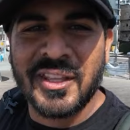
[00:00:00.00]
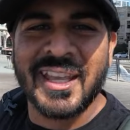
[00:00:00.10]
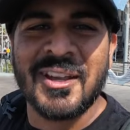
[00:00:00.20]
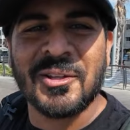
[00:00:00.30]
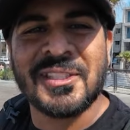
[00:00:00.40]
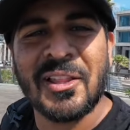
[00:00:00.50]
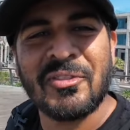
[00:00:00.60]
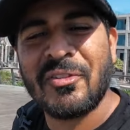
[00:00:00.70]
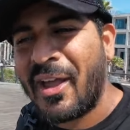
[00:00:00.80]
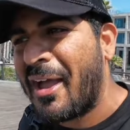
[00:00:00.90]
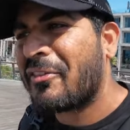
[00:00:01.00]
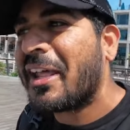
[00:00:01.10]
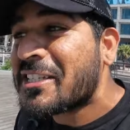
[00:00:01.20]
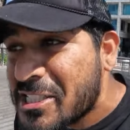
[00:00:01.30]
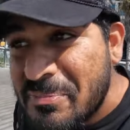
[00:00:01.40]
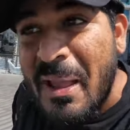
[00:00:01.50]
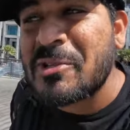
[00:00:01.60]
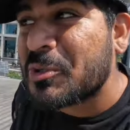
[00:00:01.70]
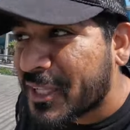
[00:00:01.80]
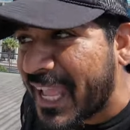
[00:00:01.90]
day here in Tel Aviv. I've got a
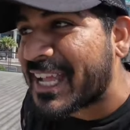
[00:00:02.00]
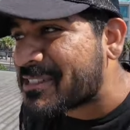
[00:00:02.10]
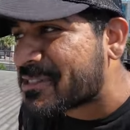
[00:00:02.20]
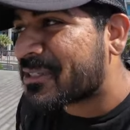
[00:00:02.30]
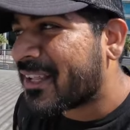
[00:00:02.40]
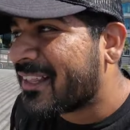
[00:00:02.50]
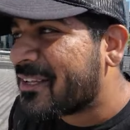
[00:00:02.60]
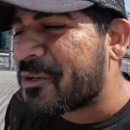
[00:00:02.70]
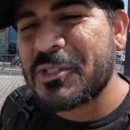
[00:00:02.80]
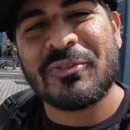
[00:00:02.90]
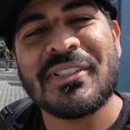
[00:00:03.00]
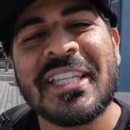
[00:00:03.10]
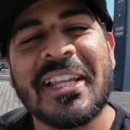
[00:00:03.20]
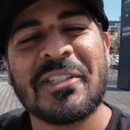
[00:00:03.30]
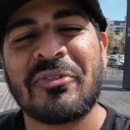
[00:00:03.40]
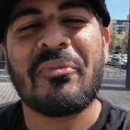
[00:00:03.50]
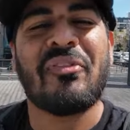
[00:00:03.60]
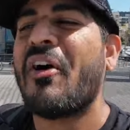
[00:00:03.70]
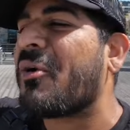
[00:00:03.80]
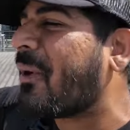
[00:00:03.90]
special guest who's visiting us from
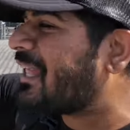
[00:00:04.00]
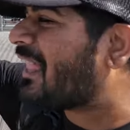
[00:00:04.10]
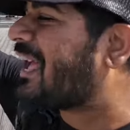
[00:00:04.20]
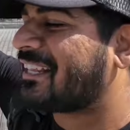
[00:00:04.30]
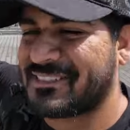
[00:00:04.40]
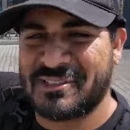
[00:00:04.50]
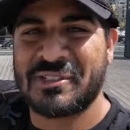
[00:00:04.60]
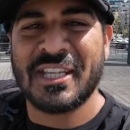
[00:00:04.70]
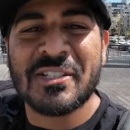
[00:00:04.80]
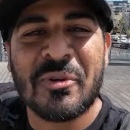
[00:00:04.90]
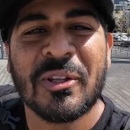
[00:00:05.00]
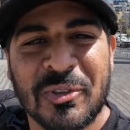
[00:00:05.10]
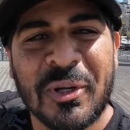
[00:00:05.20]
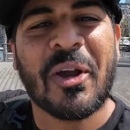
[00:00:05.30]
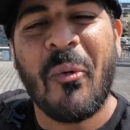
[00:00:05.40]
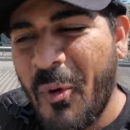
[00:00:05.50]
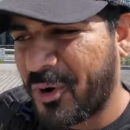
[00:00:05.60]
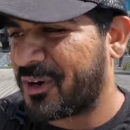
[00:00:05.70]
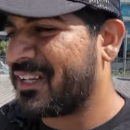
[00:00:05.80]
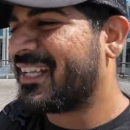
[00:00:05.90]
faraway lands to Israel during a
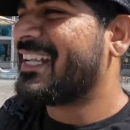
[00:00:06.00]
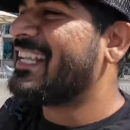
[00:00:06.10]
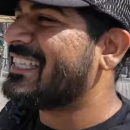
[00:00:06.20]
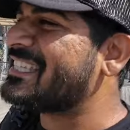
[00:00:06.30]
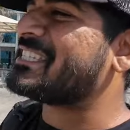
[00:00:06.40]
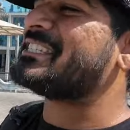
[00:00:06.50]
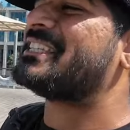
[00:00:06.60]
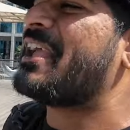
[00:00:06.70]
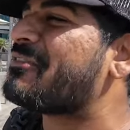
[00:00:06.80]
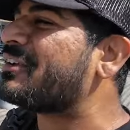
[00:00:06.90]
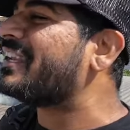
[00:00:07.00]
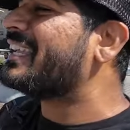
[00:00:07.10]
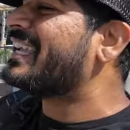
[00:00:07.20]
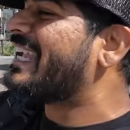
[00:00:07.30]
war. This is David